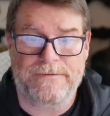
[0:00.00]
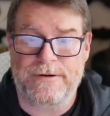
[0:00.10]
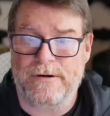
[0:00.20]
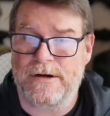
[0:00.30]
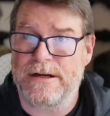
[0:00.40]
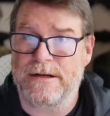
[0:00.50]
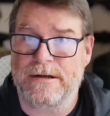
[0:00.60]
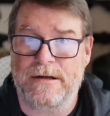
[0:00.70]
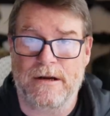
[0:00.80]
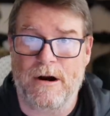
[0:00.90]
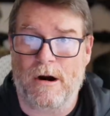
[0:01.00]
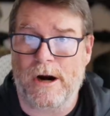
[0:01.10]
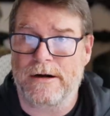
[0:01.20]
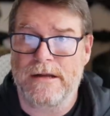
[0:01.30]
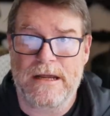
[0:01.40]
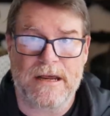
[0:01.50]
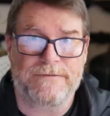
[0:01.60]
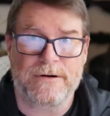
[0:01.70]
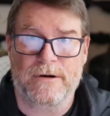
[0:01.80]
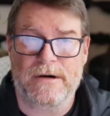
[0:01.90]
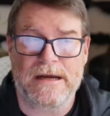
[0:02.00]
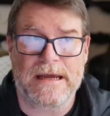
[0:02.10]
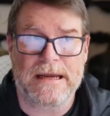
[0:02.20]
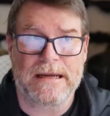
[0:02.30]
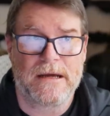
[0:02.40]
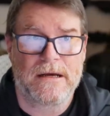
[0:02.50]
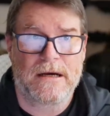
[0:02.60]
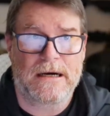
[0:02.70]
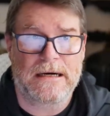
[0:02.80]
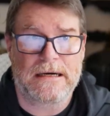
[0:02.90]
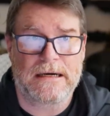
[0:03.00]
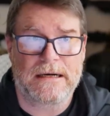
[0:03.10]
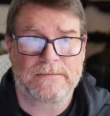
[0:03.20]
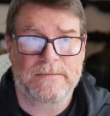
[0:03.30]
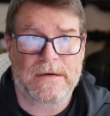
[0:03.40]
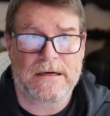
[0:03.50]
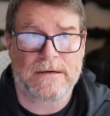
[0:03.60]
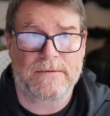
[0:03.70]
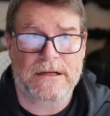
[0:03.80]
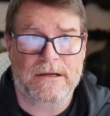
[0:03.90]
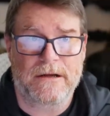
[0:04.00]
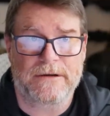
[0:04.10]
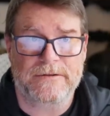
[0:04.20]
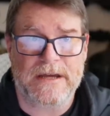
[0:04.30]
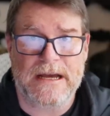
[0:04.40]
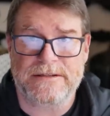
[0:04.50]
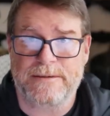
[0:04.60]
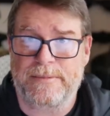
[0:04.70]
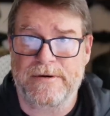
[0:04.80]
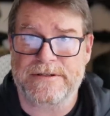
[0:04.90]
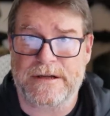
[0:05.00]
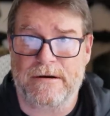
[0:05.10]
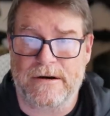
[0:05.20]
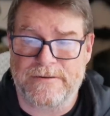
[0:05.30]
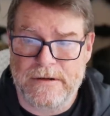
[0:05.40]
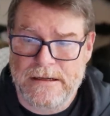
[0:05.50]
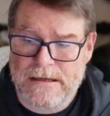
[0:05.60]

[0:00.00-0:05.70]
If you're in the guard, if you're a, what do you call those guys in prison guards?